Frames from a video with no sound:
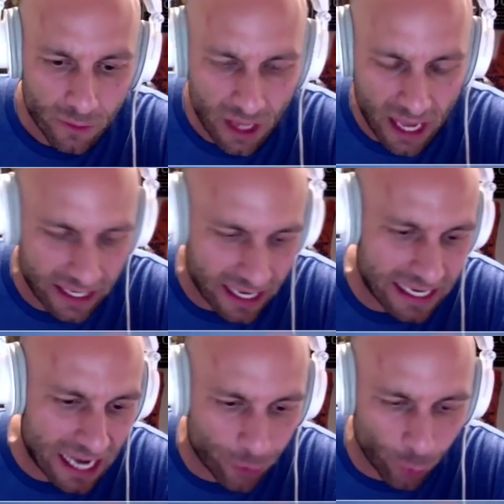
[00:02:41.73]
And again, he
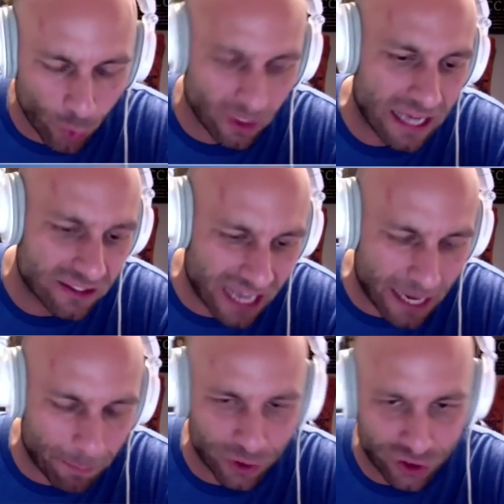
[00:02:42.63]
got through it last
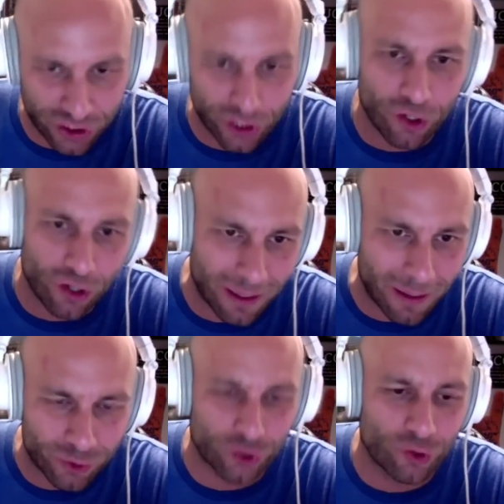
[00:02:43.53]
night, but still, uh,
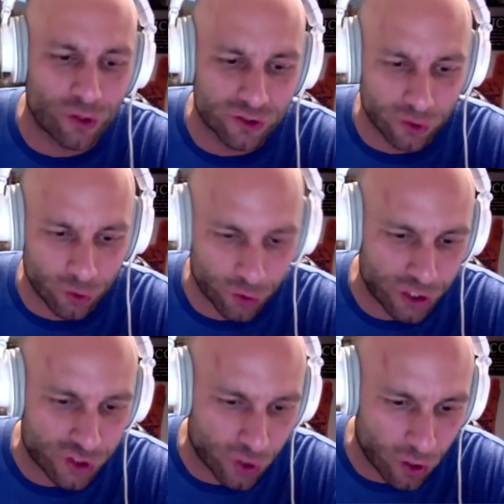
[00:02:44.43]
I'm sure there's a little
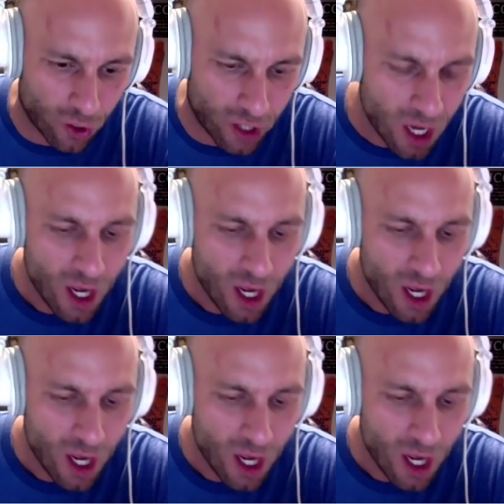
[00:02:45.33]
concern